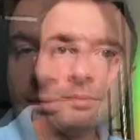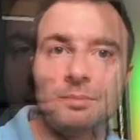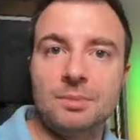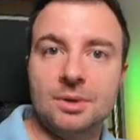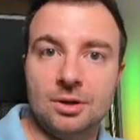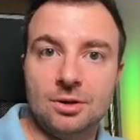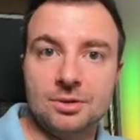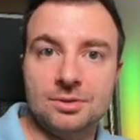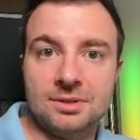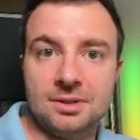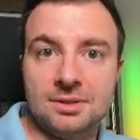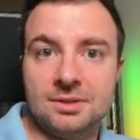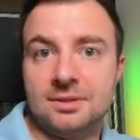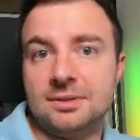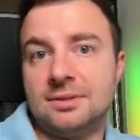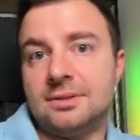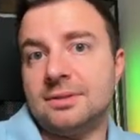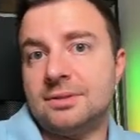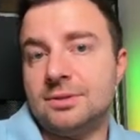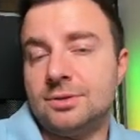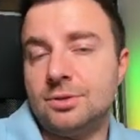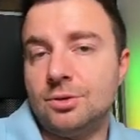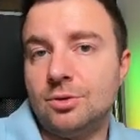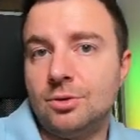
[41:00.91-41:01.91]
Because it is
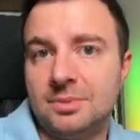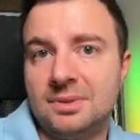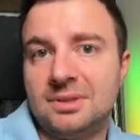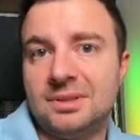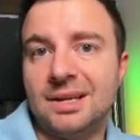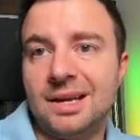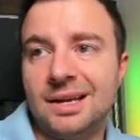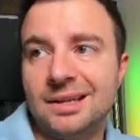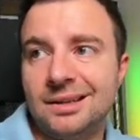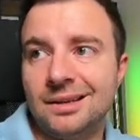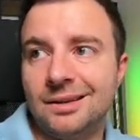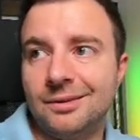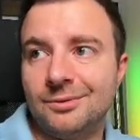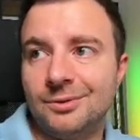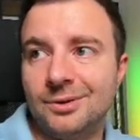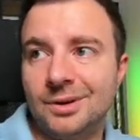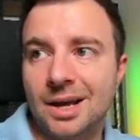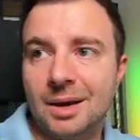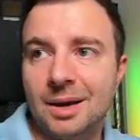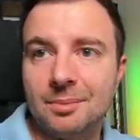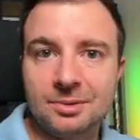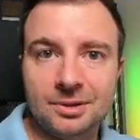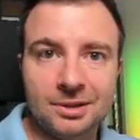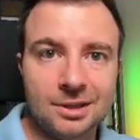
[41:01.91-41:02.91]
assumed that if
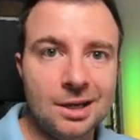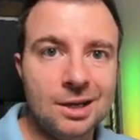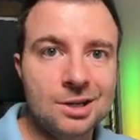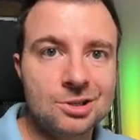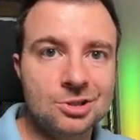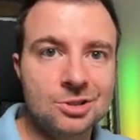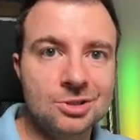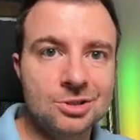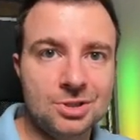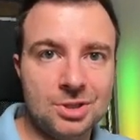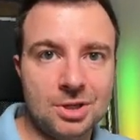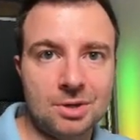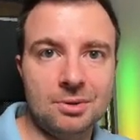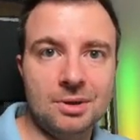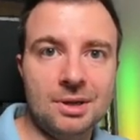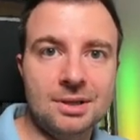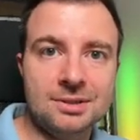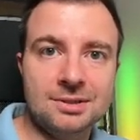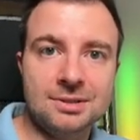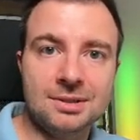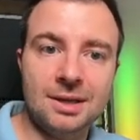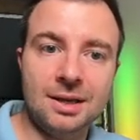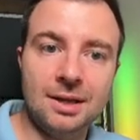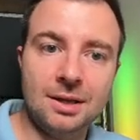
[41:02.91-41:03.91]
an application
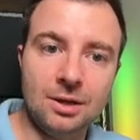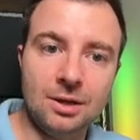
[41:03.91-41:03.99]
generates a